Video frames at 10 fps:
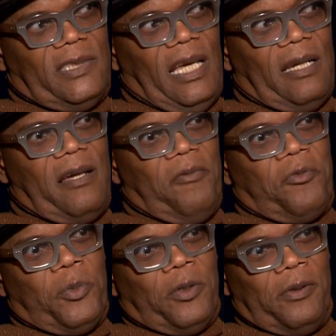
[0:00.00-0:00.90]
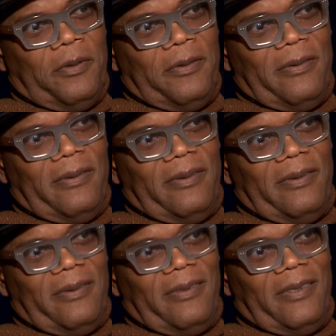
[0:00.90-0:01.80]
Kind of comfortable.
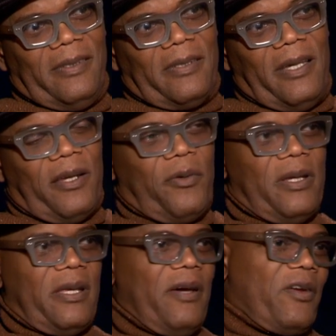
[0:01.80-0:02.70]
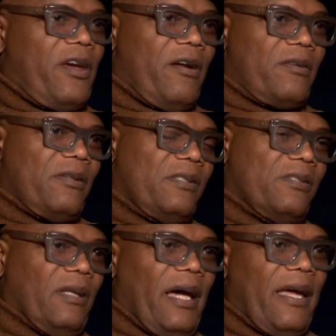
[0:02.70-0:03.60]
It's kind of great to have a character that
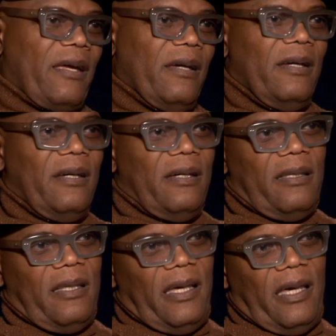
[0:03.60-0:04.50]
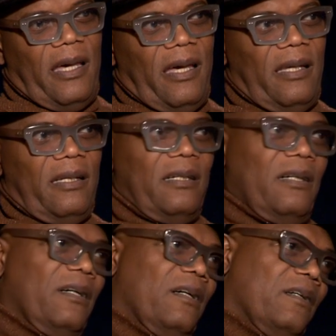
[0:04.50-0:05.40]
you like, that
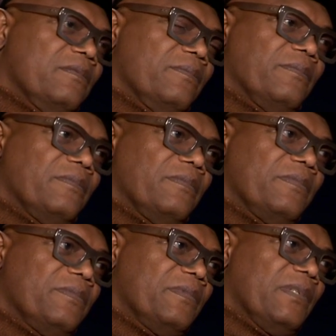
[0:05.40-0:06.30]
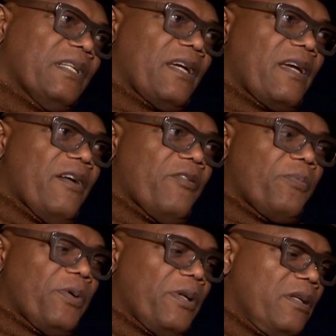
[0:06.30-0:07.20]
I think I have a
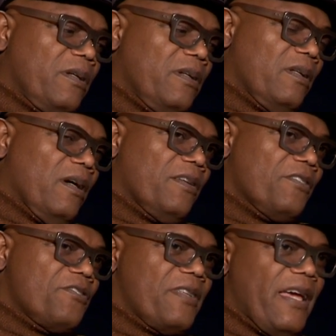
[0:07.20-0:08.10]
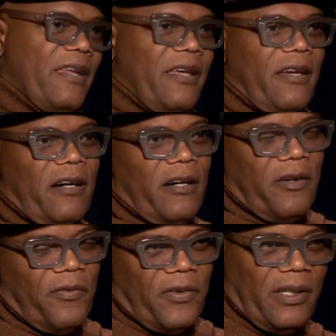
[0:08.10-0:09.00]
pretty good understanding
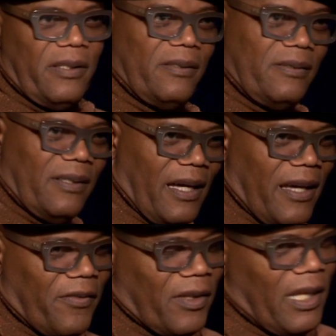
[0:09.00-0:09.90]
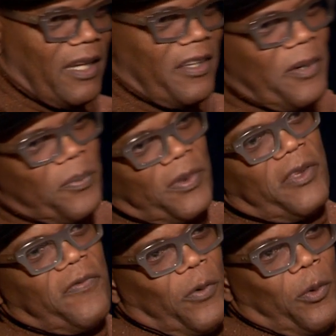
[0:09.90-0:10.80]
of, and I have a lot of
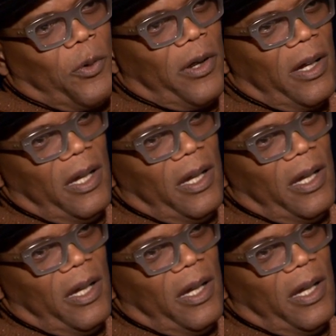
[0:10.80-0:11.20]
empathy for,